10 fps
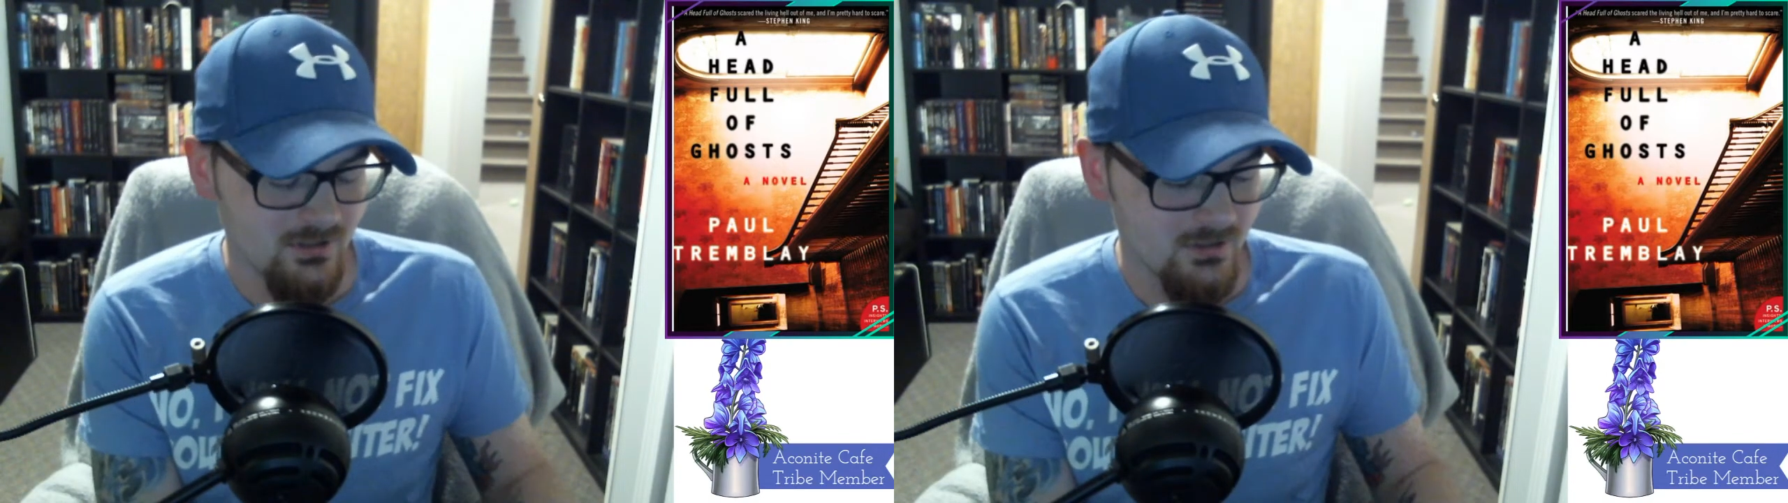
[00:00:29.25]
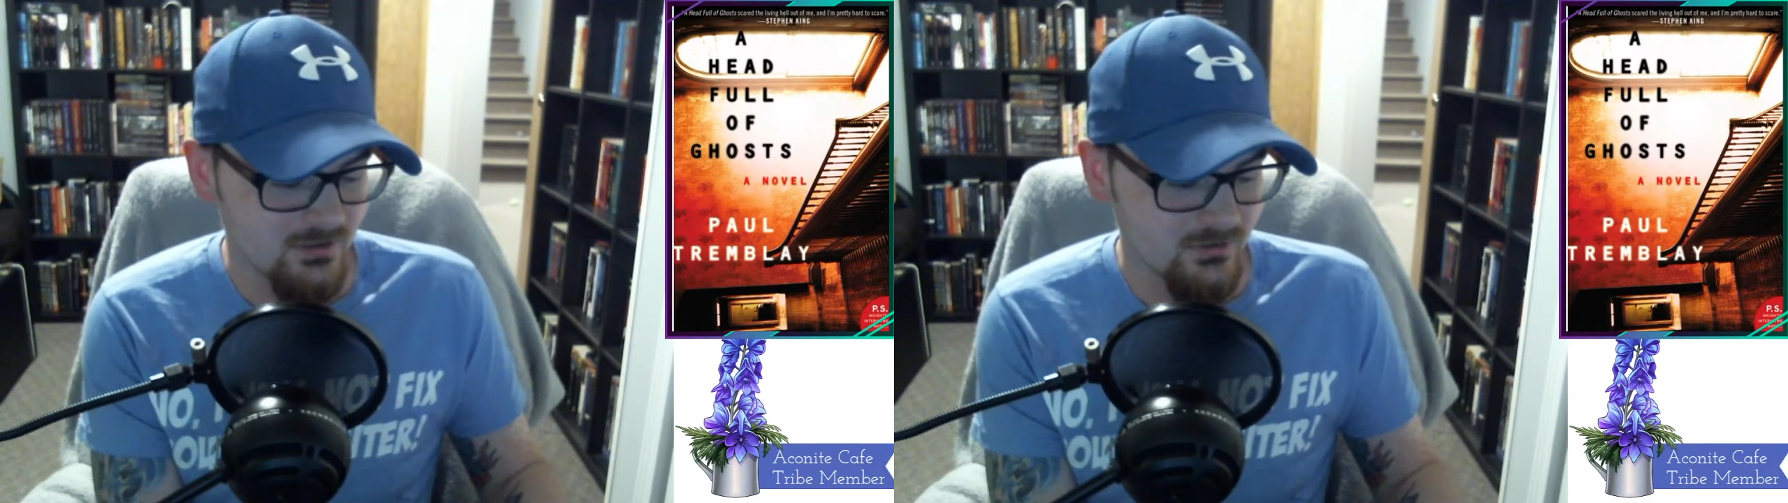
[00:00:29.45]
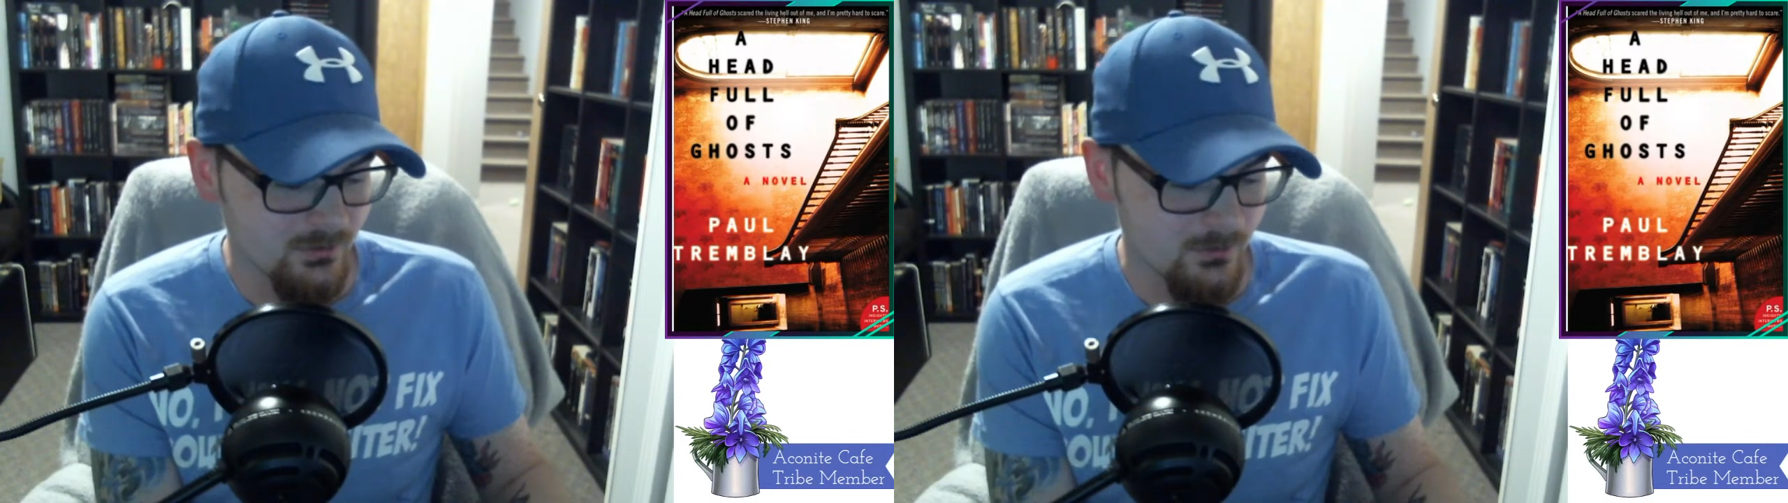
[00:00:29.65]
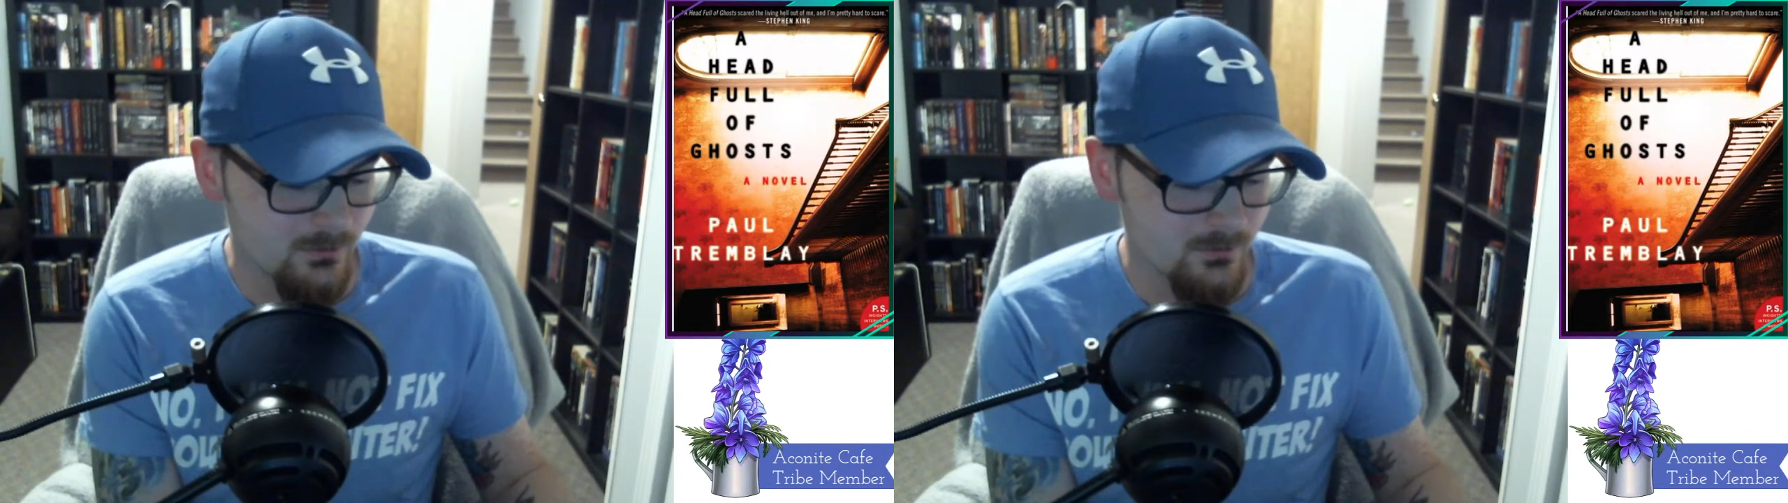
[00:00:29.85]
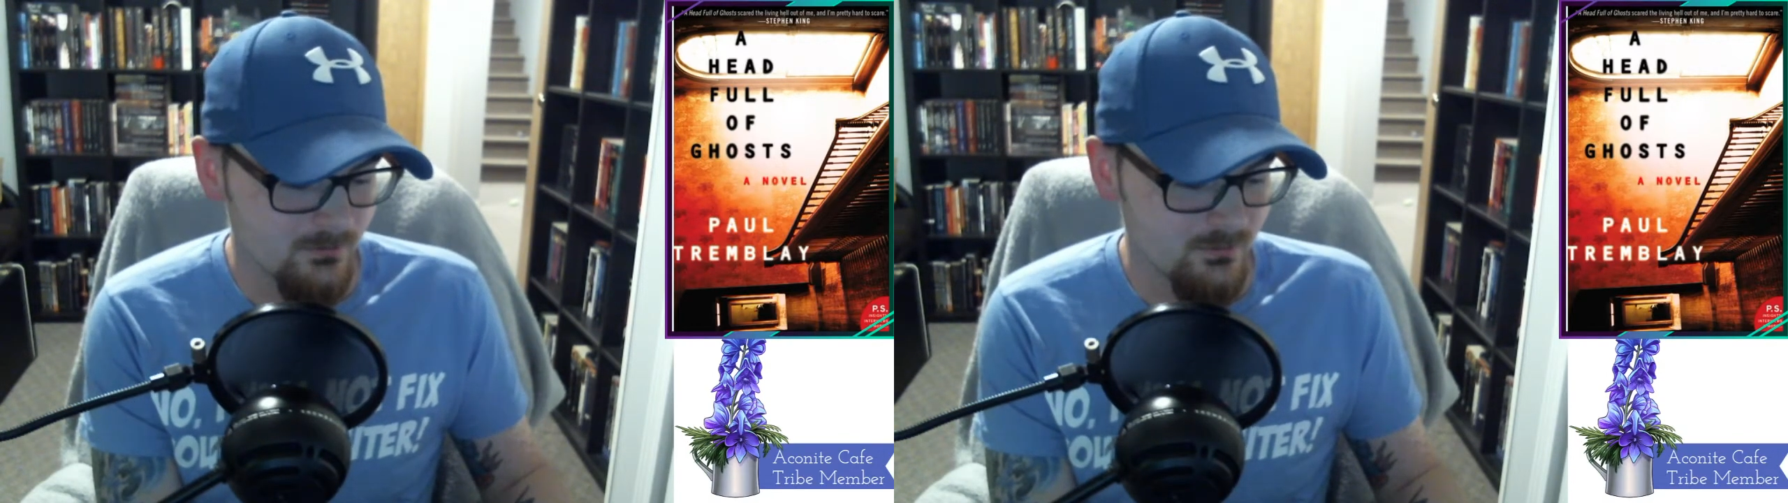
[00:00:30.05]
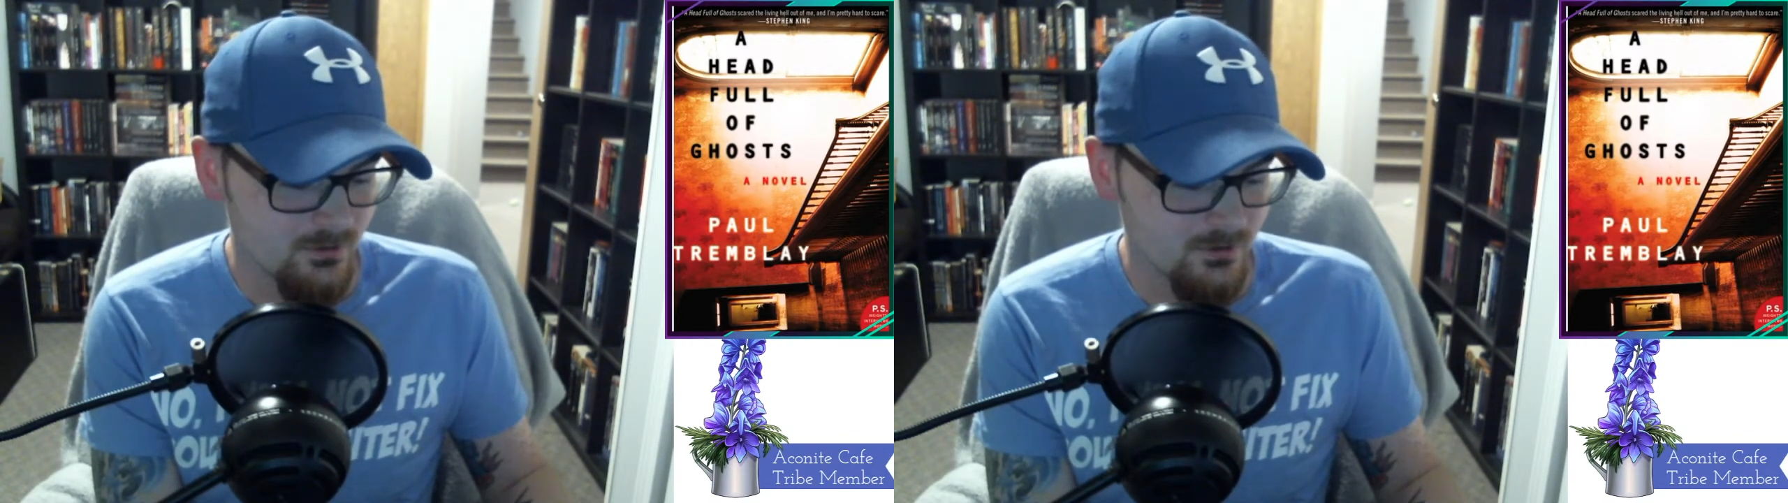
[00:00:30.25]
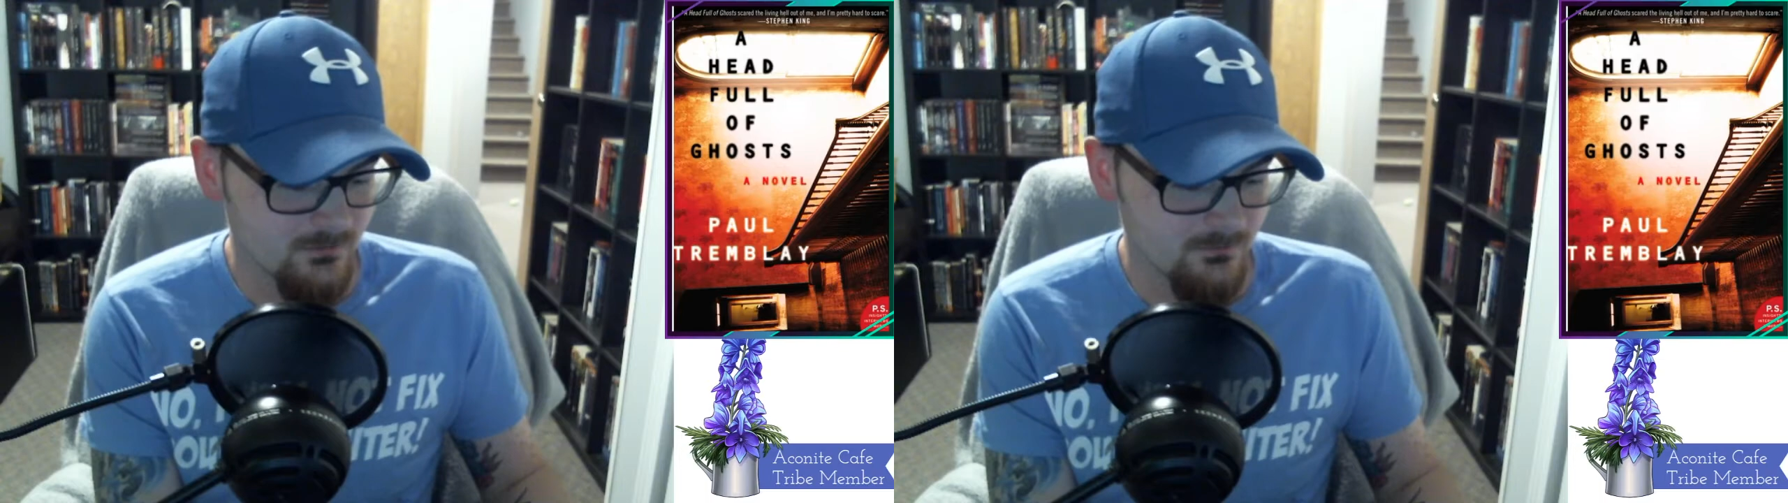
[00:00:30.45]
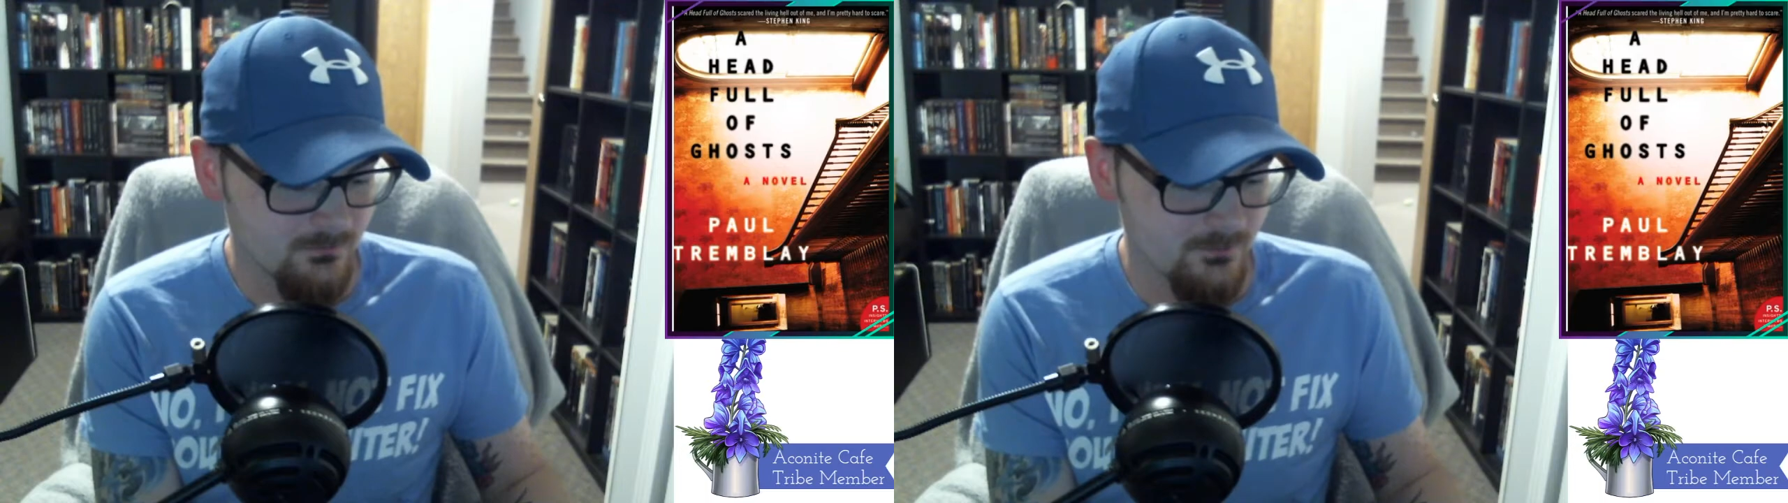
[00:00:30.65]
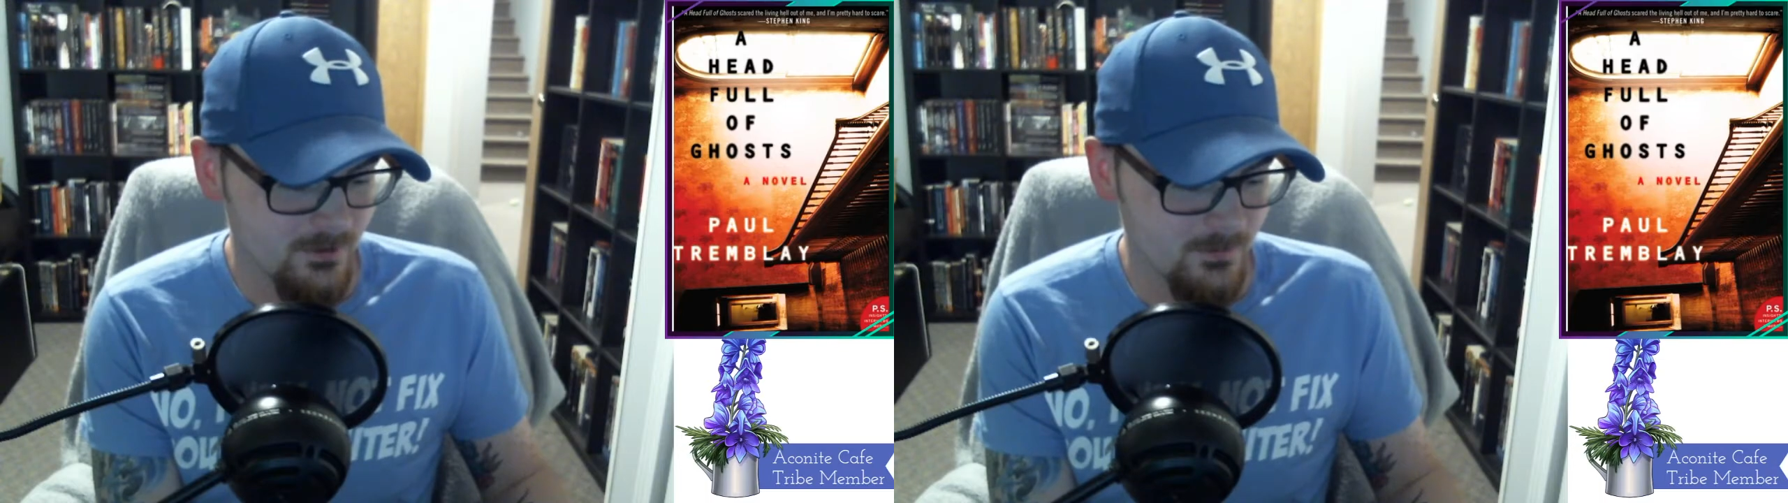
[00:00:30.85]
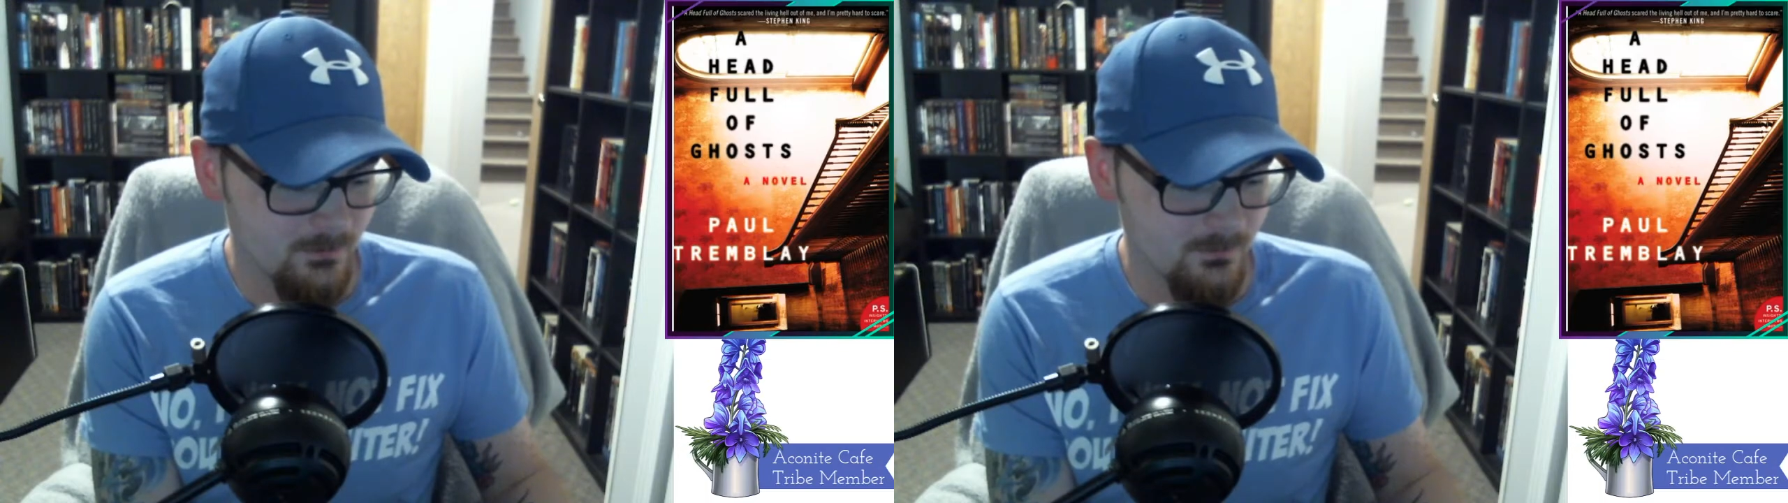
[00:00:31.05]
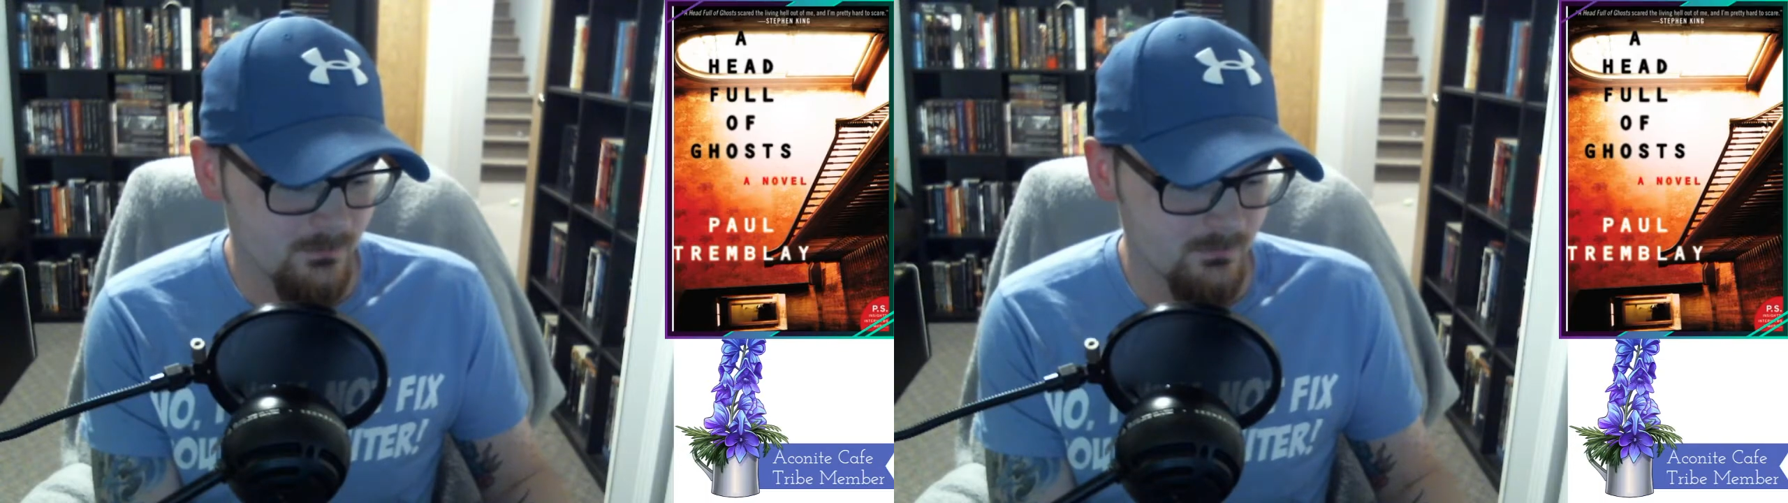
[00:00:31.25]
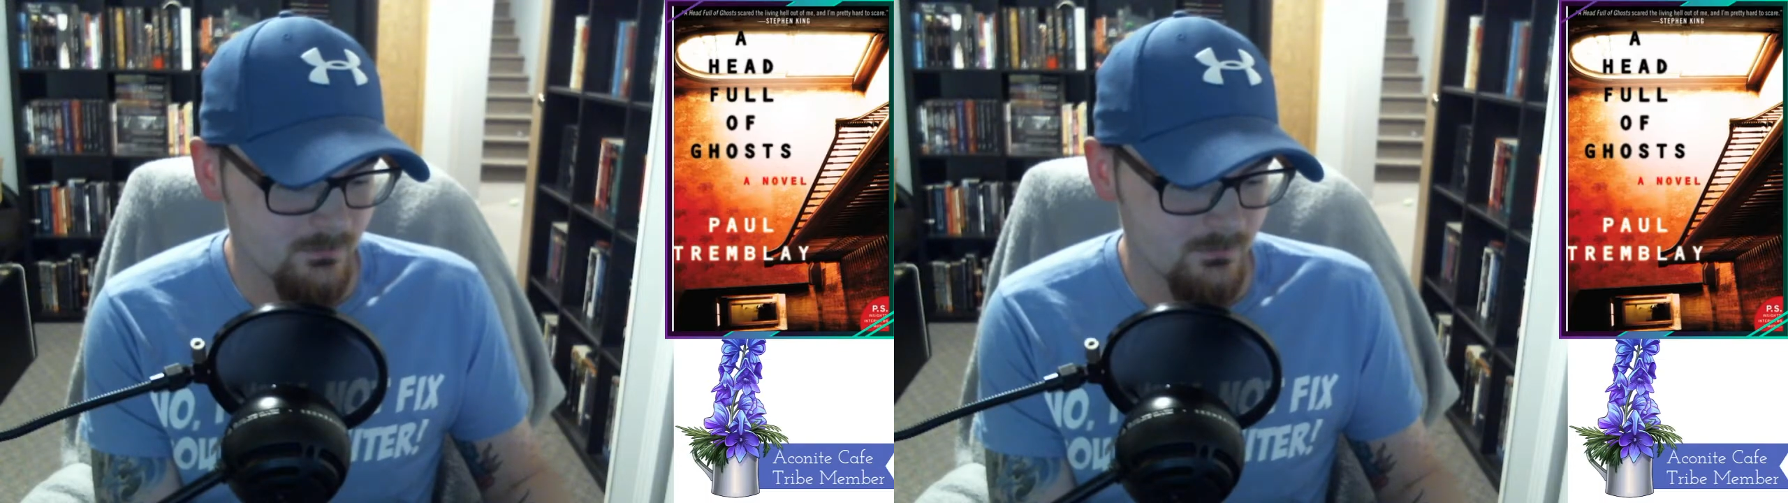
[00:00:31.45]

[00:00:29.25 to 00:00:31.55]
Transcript: is a horror book from